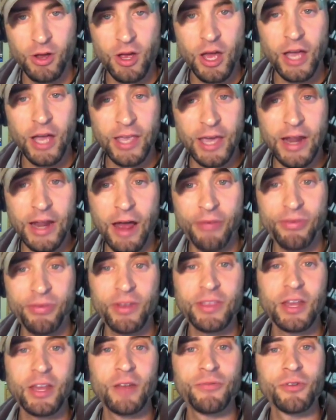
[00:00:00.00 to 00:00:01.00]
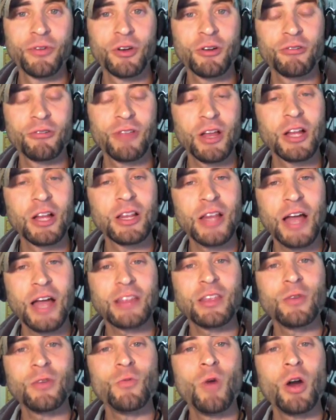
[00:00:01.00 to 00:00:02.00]
Again, I think that if you're
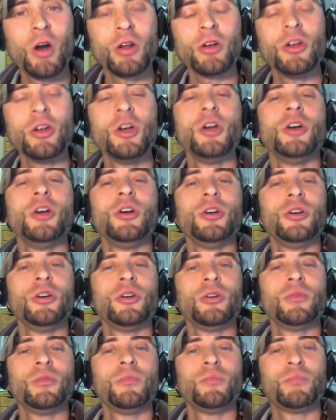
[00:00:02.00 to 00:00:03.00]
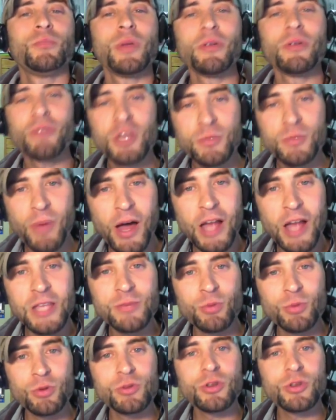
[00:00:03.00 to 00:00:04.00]
collecting water, Be
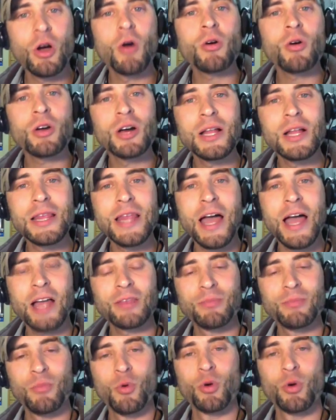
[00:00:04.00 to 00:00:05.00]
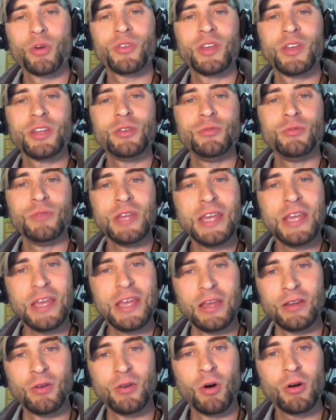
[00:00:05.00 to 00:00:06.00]
responsible. Don't collect more than you
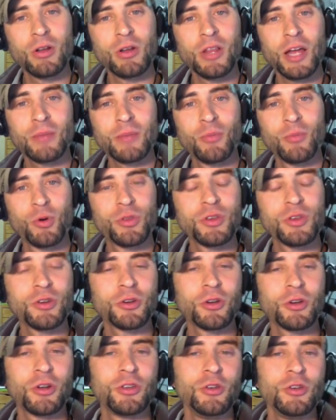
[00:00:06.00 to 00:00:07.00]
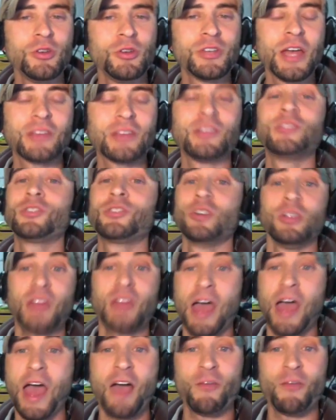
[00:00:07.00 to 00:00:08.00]
need. Don't collect more than you're going to use. Yes, it's good to
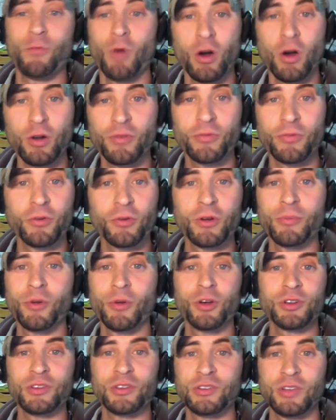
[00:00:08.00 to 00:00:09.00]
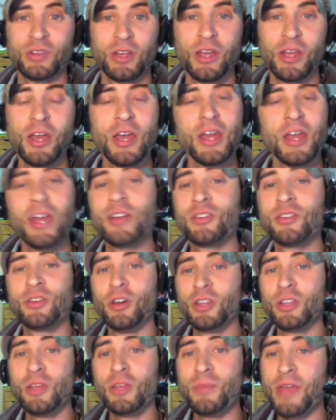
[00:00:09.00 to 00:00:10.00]
have water for an emergency. It's
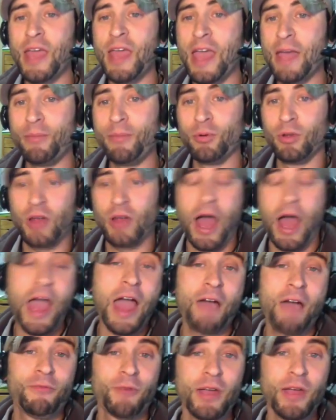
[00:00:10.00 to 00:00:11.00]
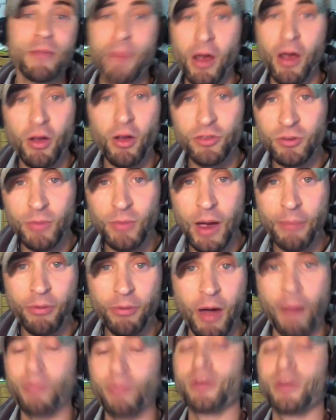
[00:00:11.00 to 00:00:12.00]
good to be able. I have rain barrels on my
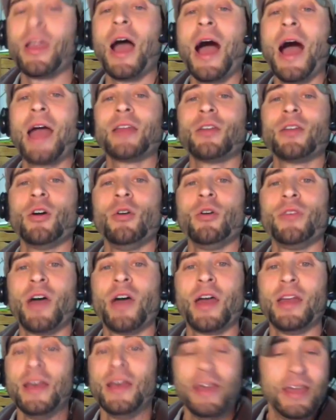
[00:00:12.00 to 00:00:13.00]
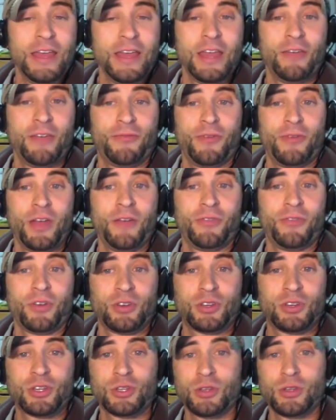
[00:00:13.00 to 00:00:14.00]
property. I know that if
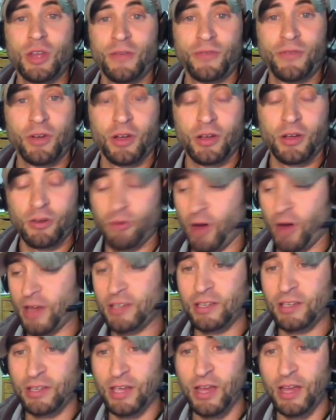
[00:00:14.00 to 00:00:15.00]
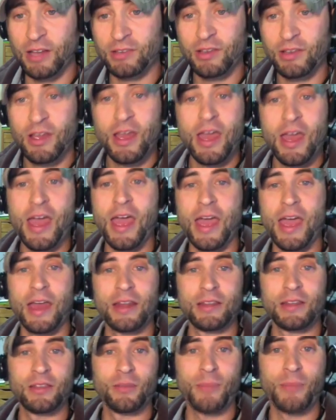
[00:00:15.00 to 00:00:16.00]
a crisis hits
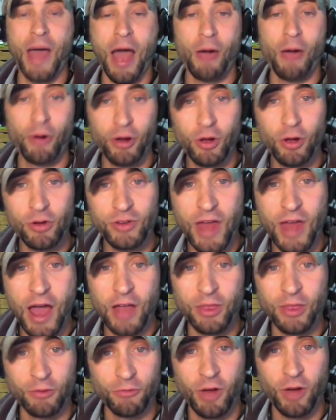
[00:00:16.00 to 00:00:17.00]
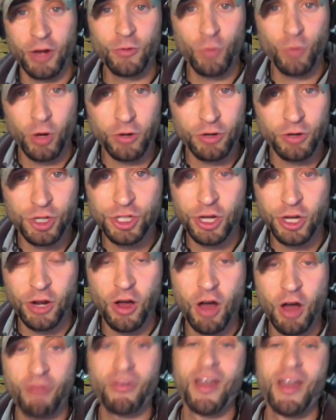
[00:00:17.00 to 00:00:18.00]
and the power goes out and the running water is shut
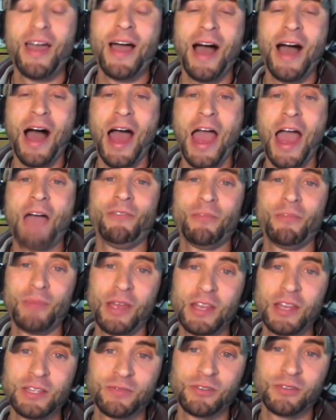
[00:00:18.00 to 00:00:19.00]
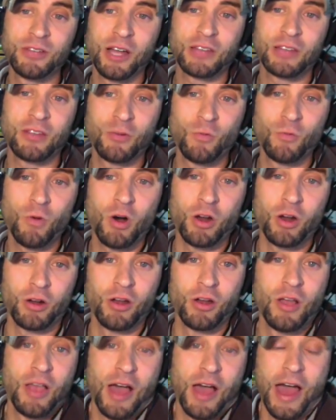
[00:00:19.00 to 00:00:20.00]
off, I have a means of collecting water.
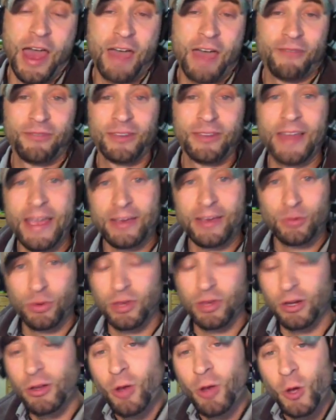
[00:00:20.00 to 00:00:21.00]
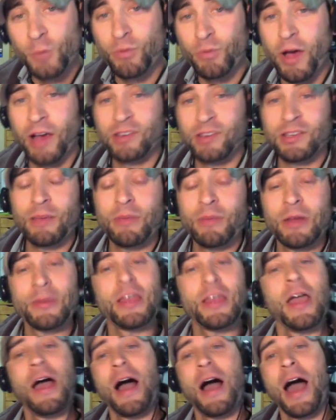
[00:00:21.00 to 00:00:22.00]
I have lakes within close proximity.
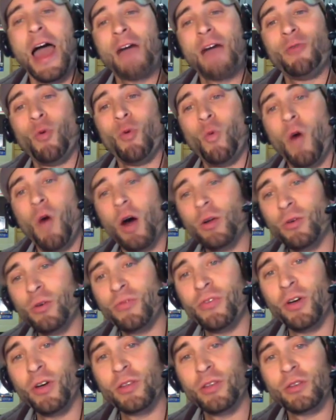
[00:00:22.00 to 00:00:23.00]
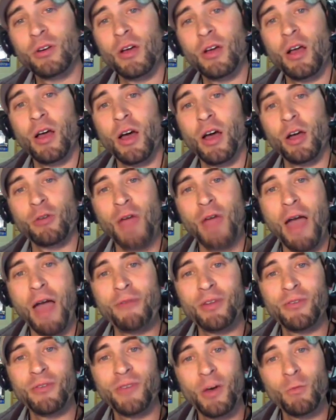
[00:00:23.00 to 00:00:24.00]
I have a water filter, a
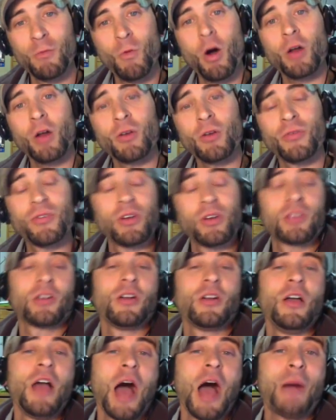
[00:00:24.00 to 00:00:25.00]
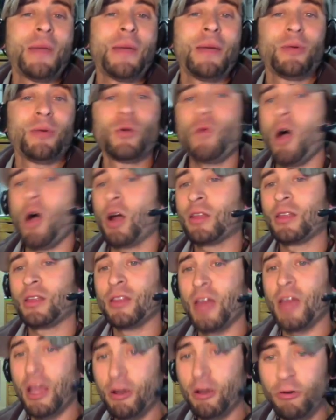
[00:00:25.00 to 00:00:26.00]
gravity-fed water filter. I'm able to walk to the
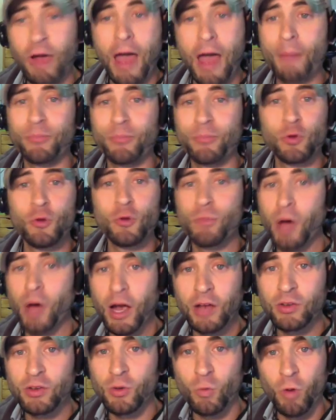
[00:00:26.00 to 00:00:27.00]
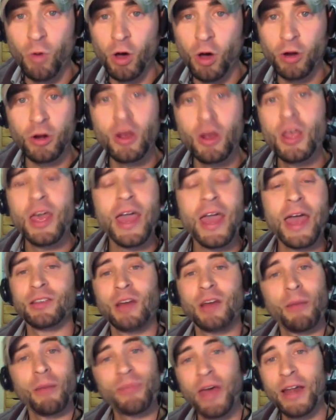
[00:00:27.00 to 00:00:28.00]
lake, grab 2 buckets of water, and
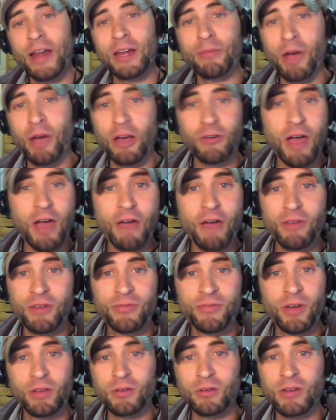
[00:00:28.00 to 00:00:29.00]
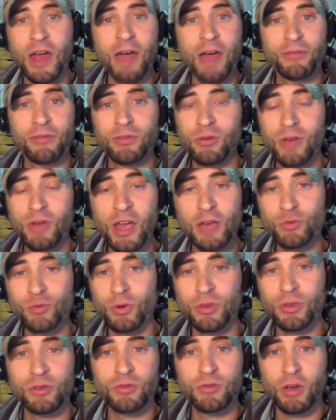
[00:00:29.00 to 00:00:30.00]
dump that into my gravity filter and have 2 days
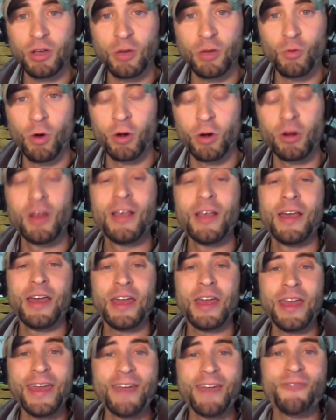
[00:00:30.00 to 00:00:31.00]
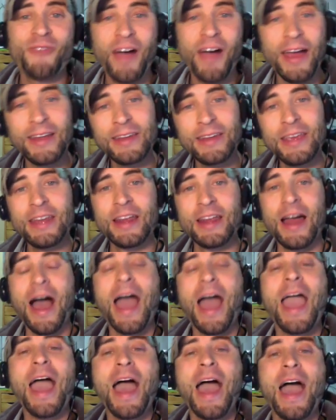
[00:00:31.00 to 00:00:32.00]
worth of drinking water if I need it.
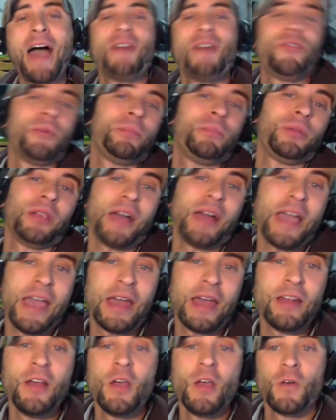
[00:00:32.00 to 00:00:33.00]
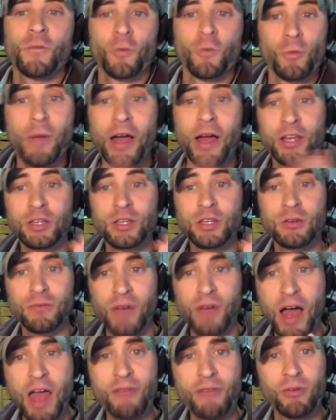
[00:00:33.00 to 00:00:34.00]
I have a plan for my
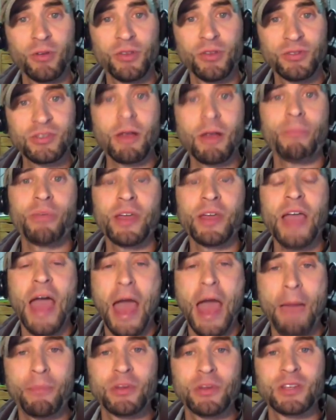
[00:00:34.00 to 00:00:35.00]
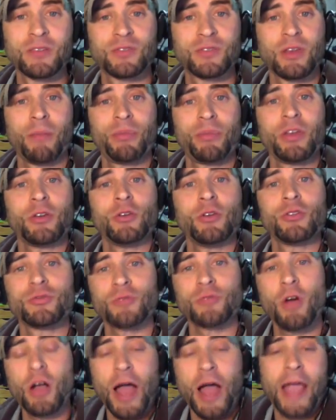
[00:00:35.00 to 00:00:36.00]
survival if something happens, if something goes
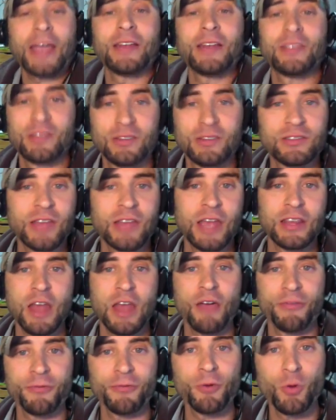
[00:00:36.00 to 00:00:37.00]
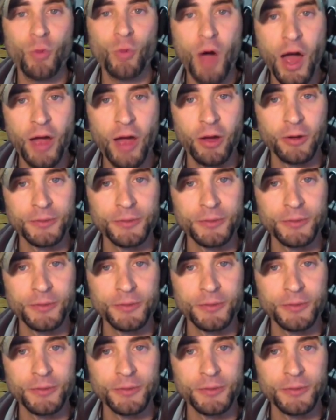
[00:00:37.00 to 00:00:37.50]
wrong. I can sustain that for a while.